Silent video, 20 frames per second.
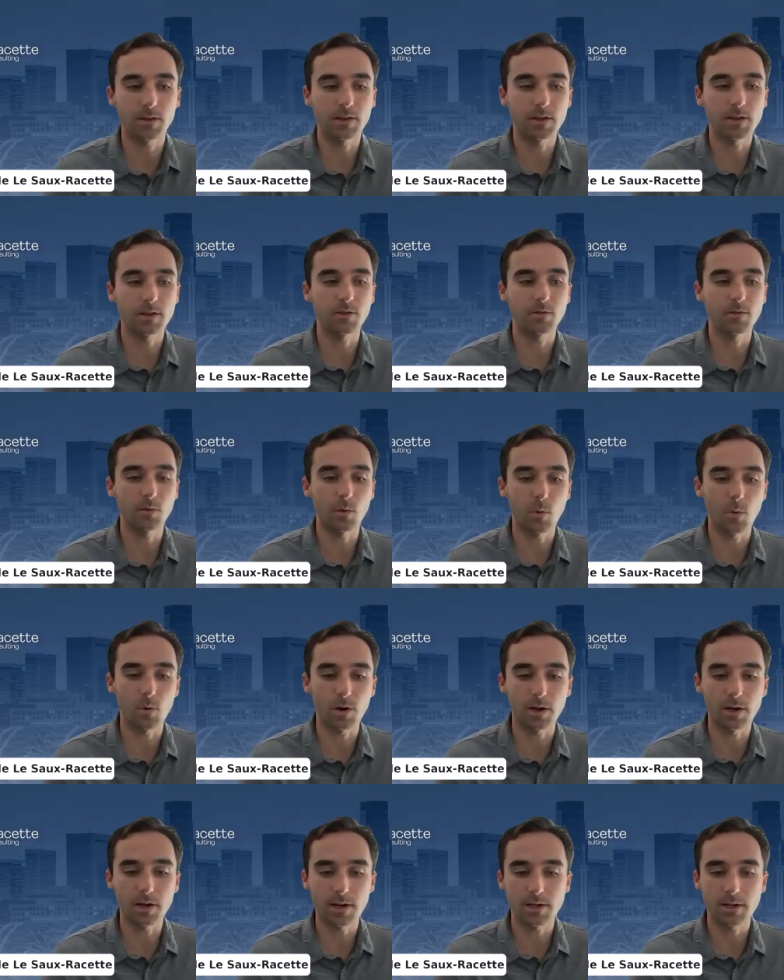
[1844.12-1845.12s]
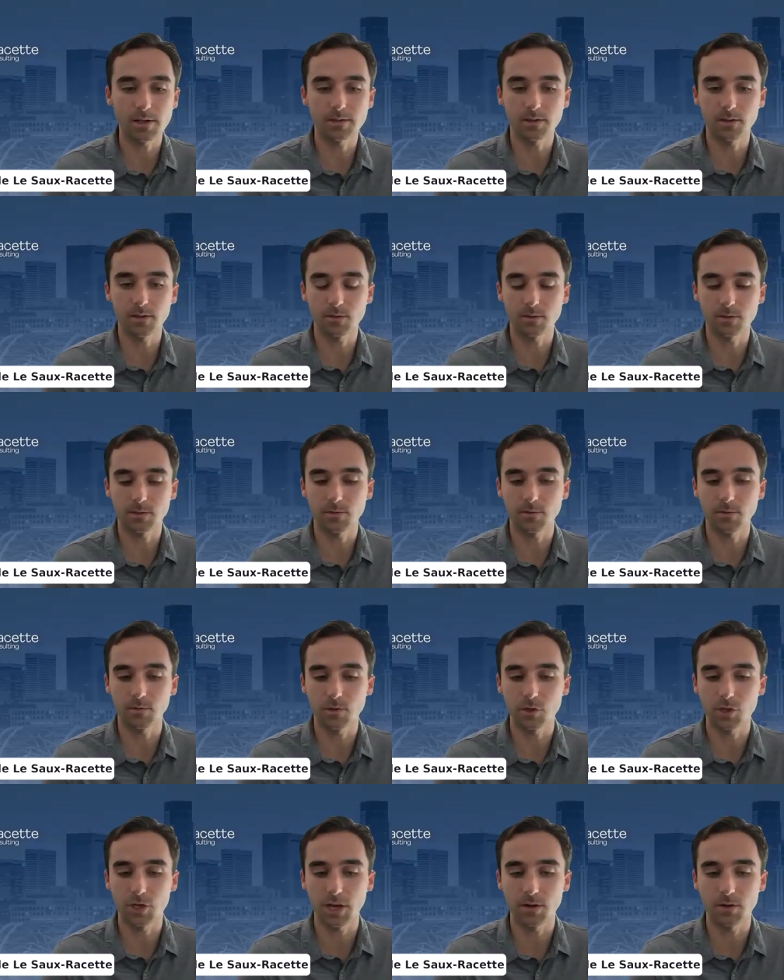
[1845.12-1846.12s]
and kind of organizing those
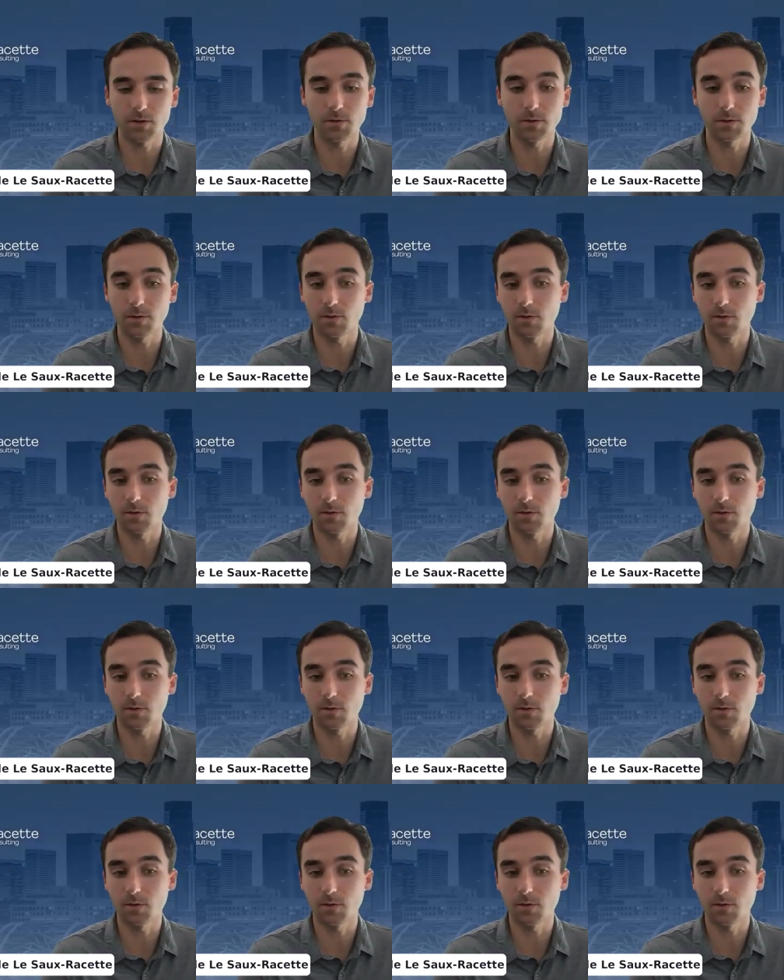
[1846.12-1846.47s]
different channels,